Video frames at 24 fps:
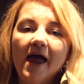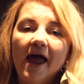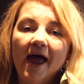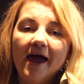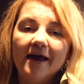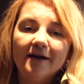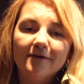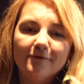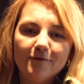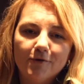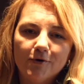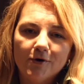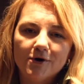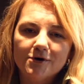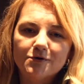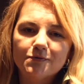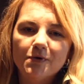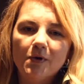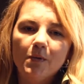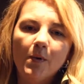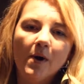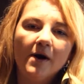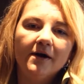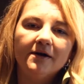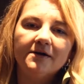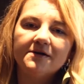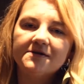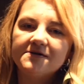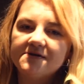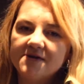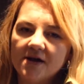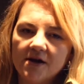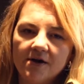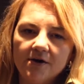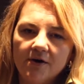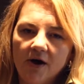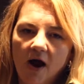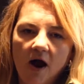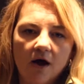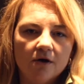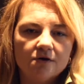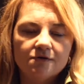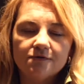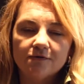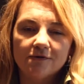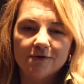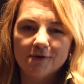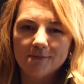And of course, we want you to sell your
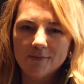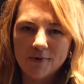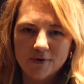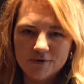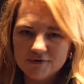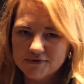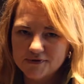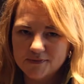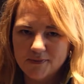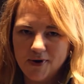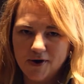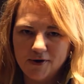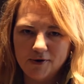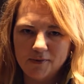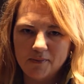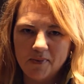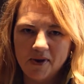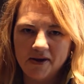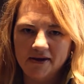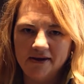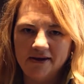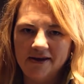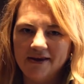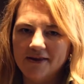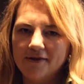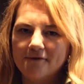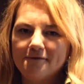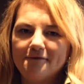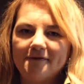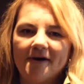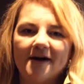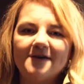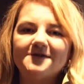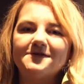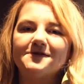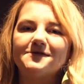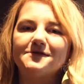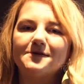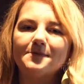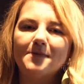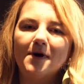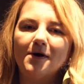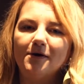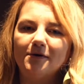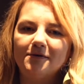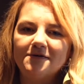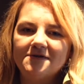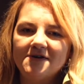house for the most amount of money in the fastest
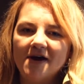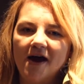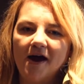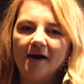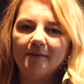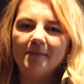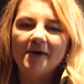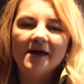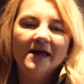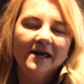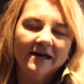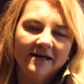amount of time,